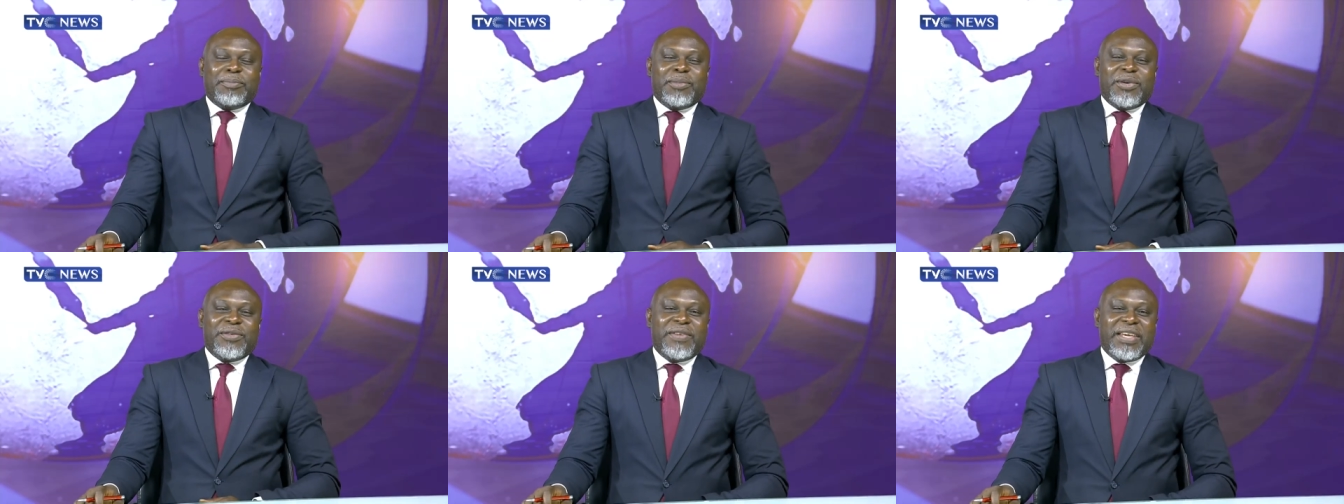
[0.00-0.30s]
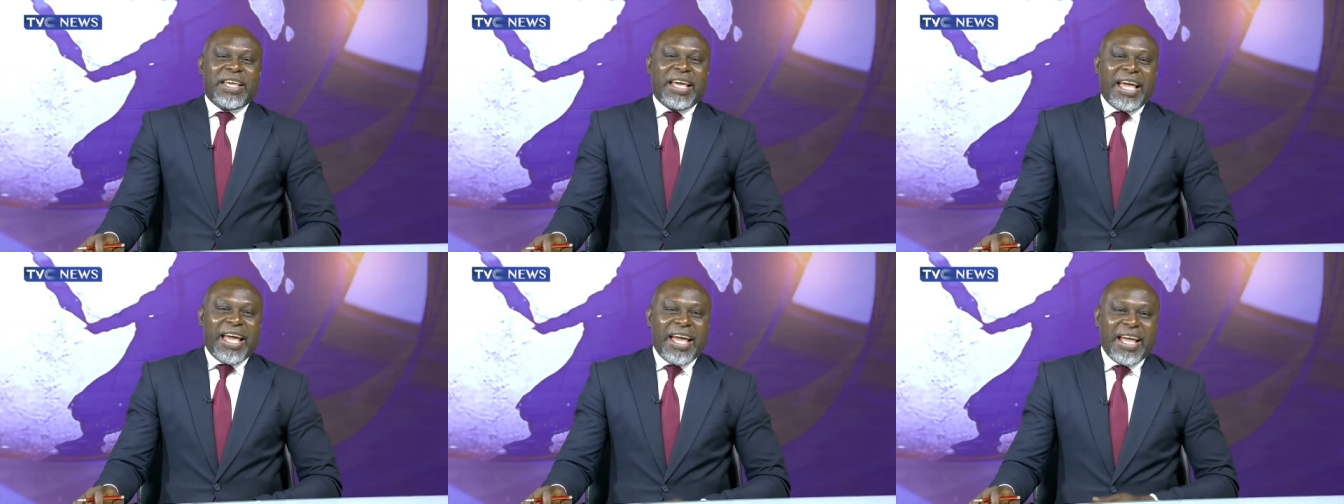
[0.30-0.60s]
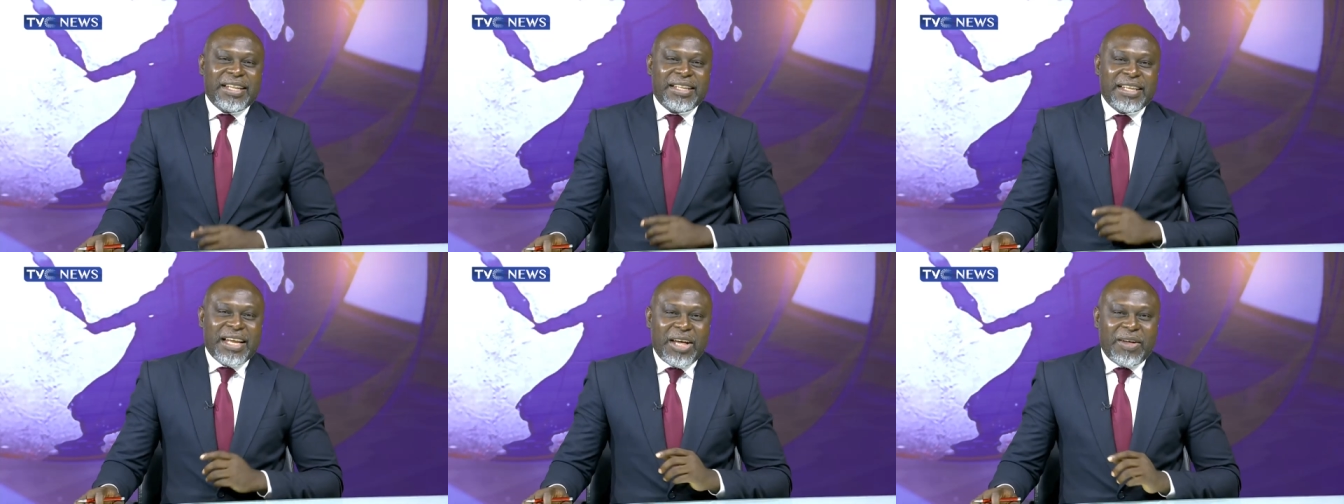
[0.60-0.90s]
Now, moving
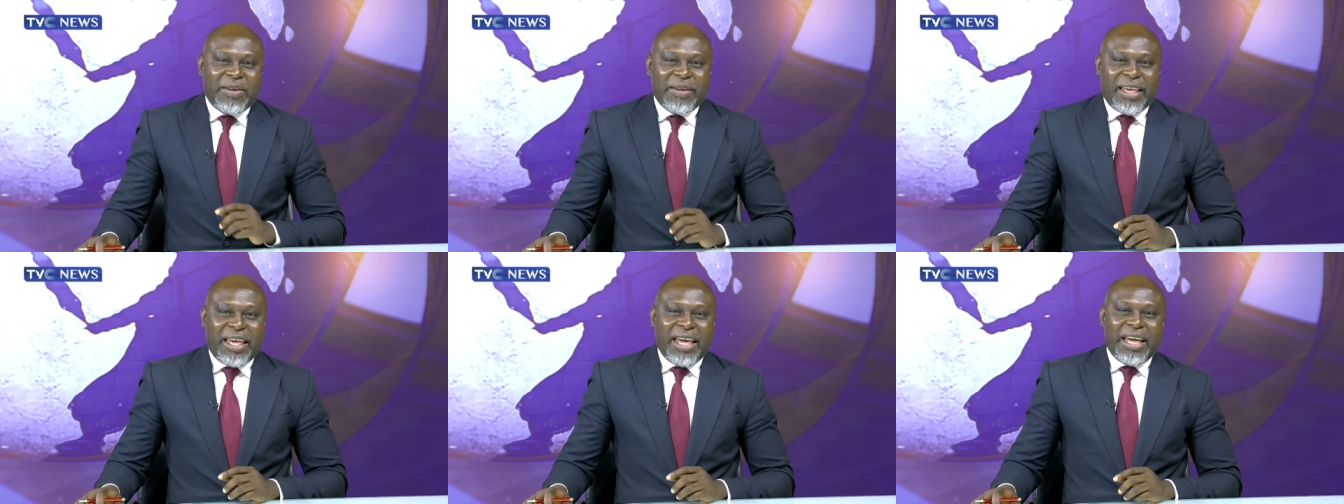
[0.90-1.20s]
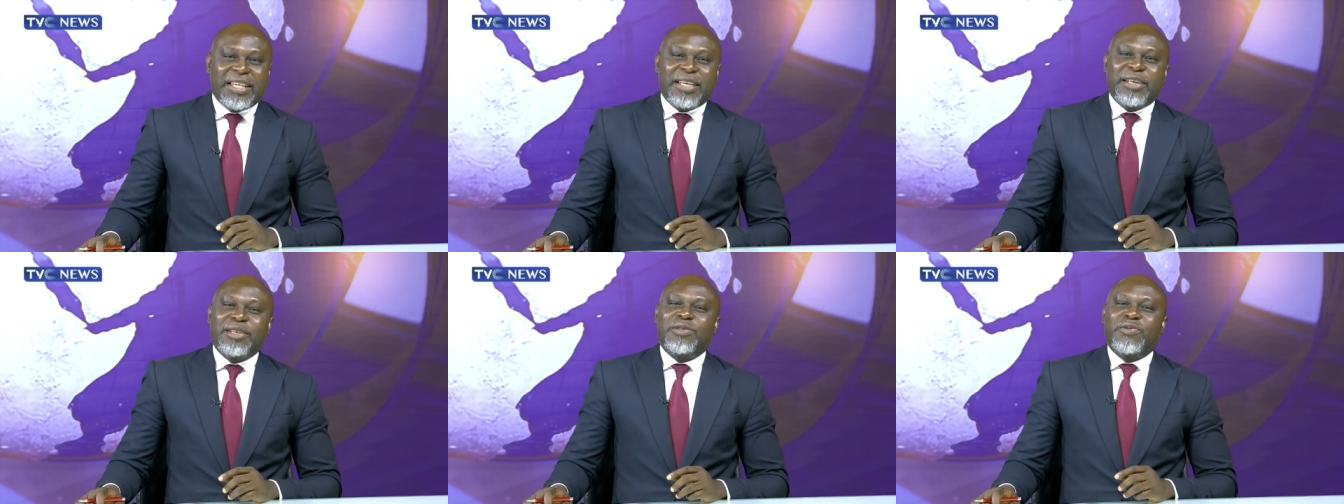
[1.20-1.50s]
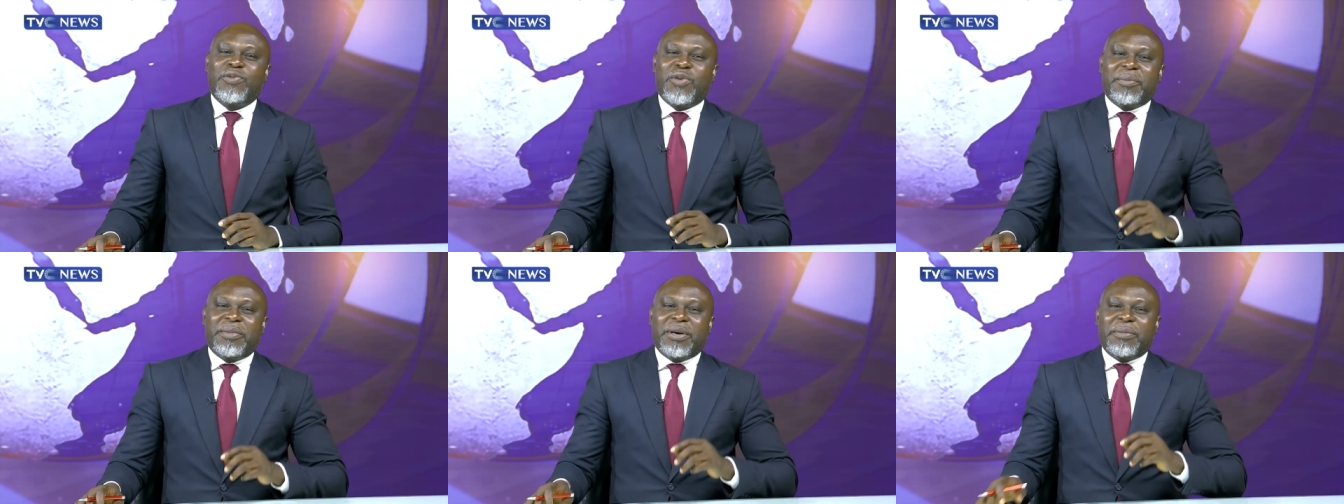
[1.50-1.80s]
ahead now,
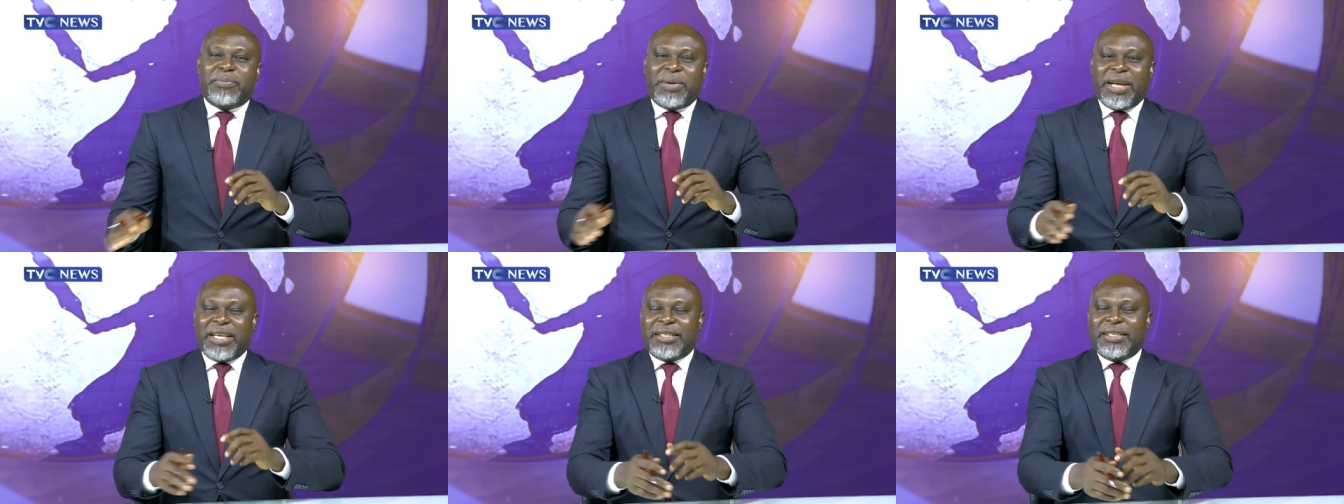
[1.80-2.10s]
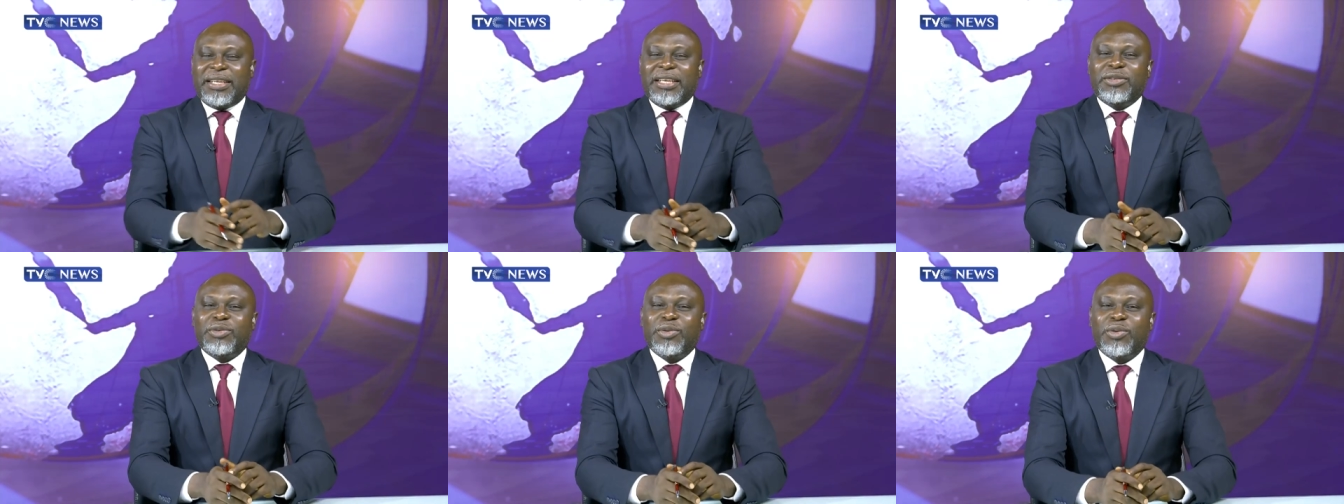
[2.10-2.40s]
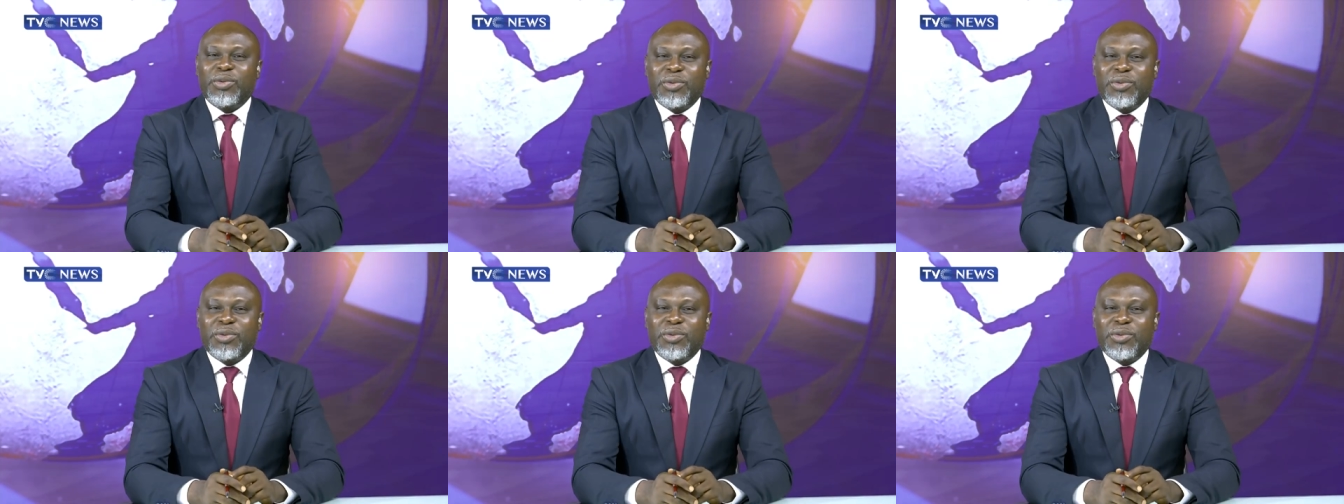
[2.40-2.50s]
Kenya's former president,